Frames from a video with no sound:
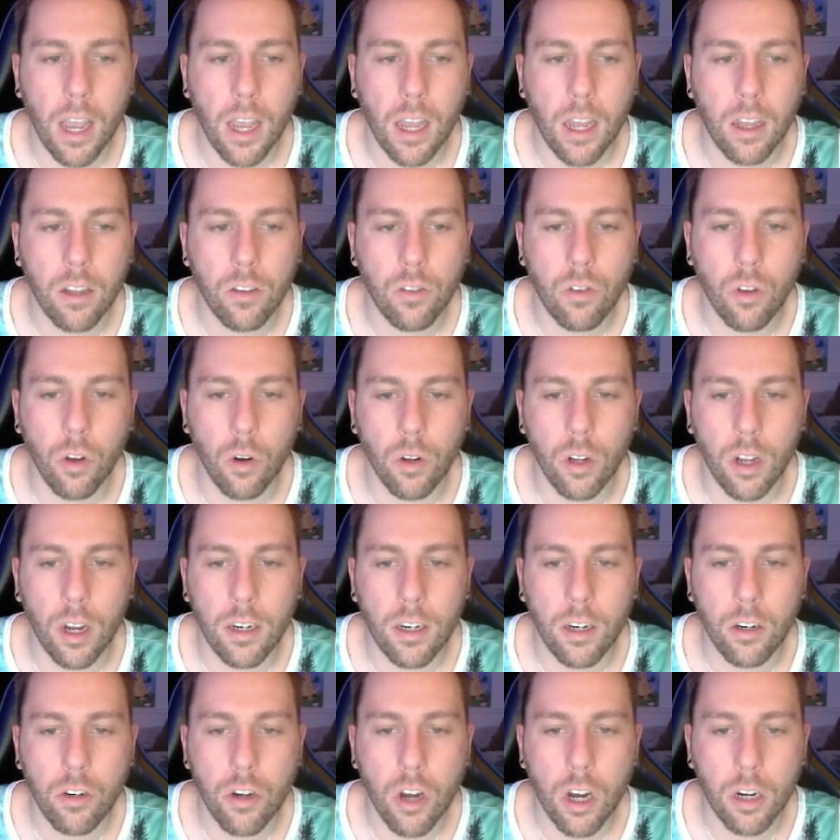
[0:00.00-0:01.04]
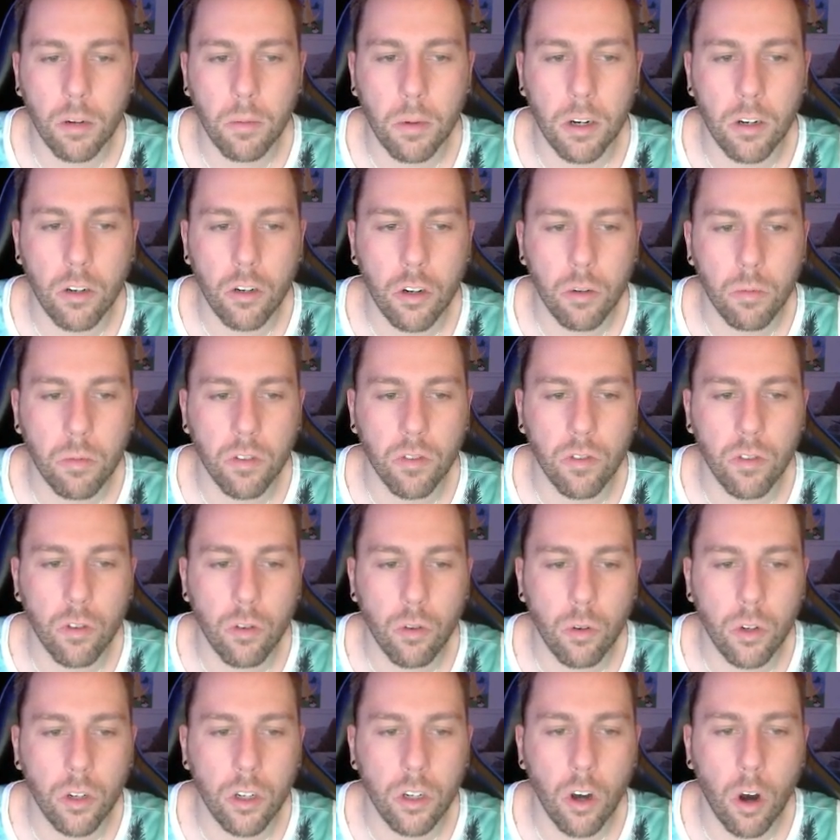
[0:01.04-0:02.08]
So, and they're talking about in terms of
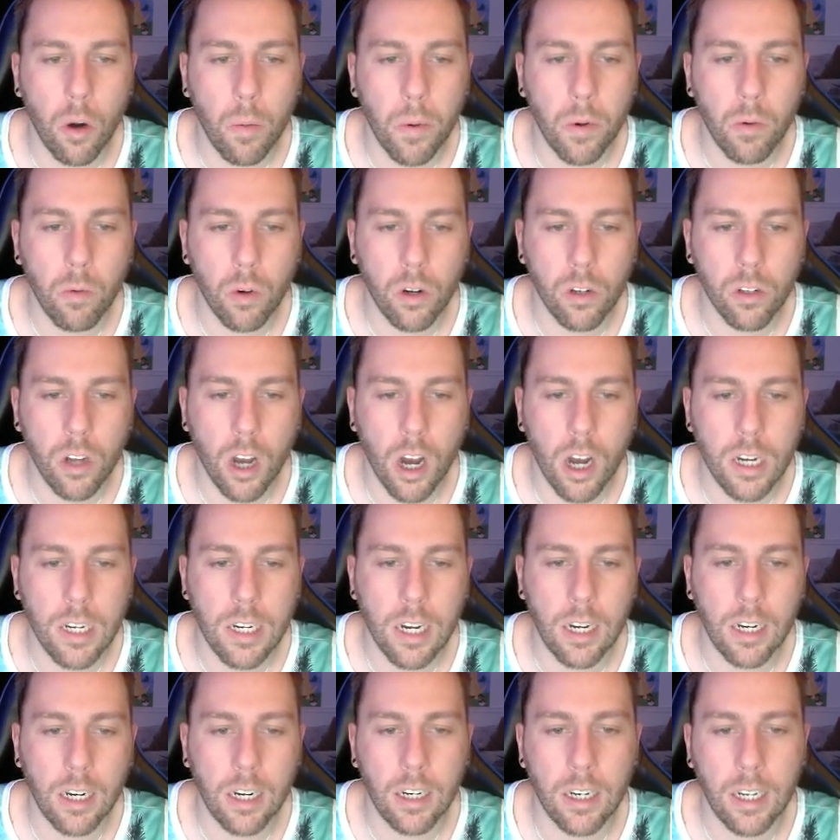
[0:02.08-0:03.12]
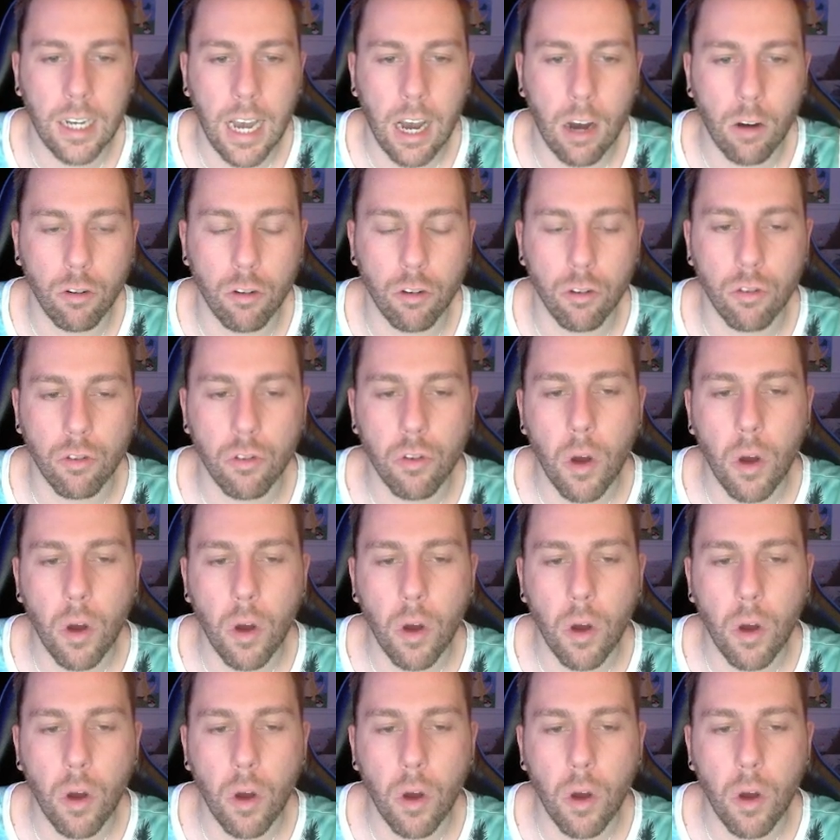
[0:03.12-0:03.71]
story, open world content, and encounters.